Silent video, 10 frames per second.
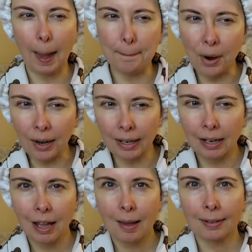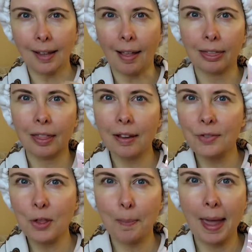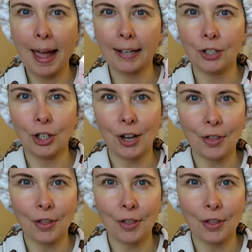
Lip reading: I bought it because I loved the packaging.